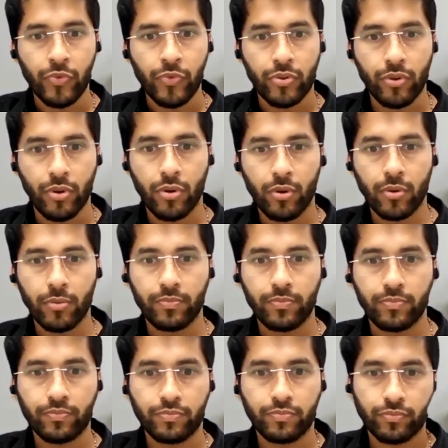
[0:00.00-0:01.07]

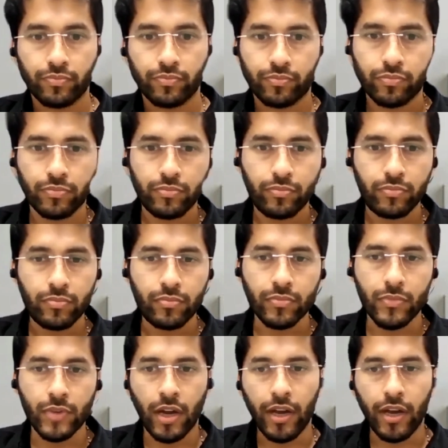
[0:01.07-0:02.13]
So
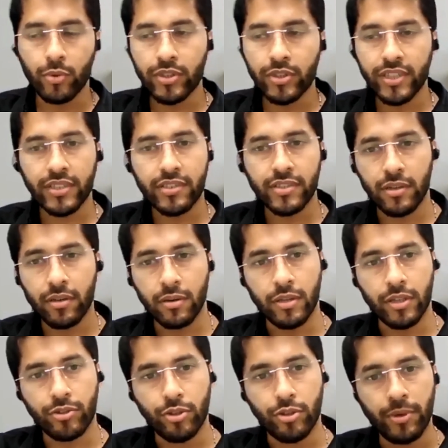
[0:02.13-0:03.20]
I would say
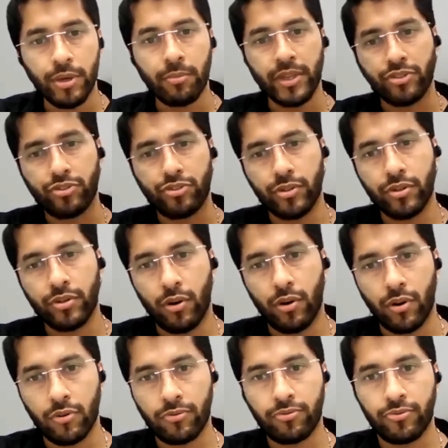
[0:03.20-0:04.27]
it should be a mixture
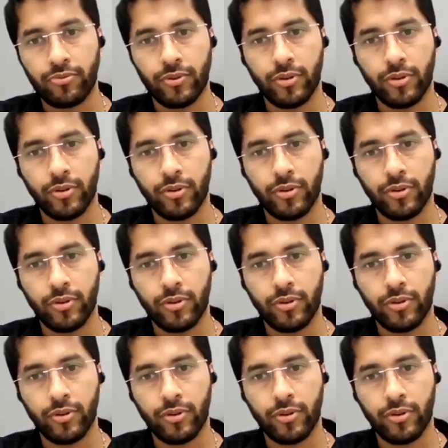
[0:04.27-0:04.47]
of